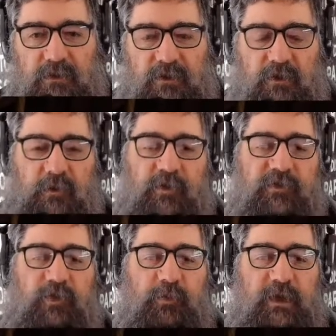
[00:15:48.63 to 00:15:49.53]
Now I'm not
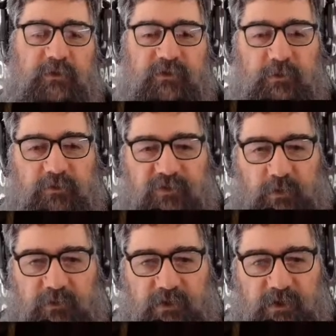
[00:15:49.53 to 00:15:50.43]
stopping at this little
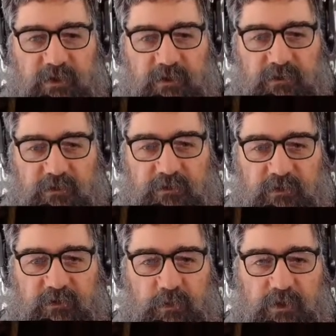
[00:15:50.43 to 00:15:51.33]
shelter here because
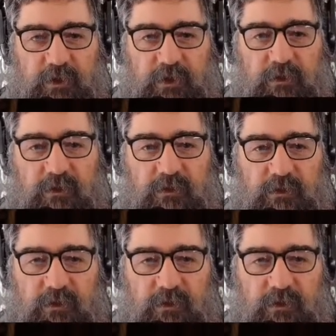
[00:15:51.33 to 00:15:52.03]
there's no one there.